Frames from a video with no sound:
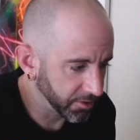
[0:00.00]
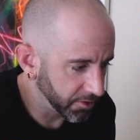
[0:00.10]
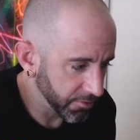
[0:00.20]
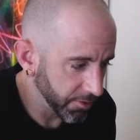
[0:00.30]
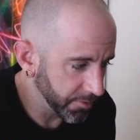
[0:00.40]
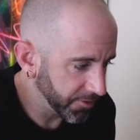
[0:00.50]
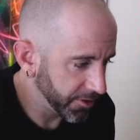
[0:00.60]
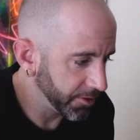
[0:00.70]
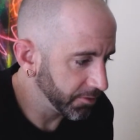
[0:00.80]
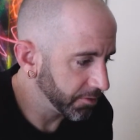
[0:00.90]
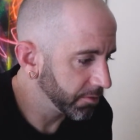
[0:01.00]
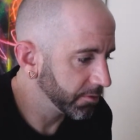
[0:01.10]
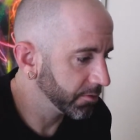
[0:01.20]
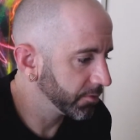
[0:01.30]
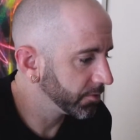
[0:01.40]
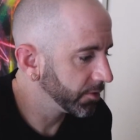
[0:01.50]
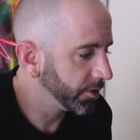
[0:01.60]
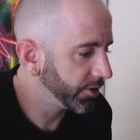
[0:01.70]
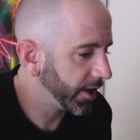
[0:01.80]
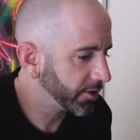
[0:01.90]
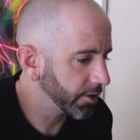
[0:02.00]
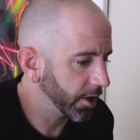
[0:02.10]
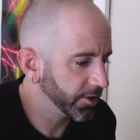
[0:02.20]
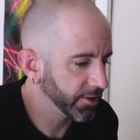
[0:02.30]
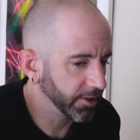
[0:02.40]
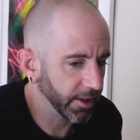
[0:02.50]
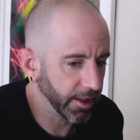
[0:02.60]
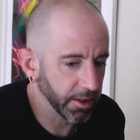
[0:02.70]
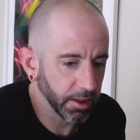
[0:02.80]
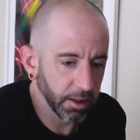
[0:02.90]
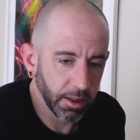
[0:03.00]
there's room for new test runs, and then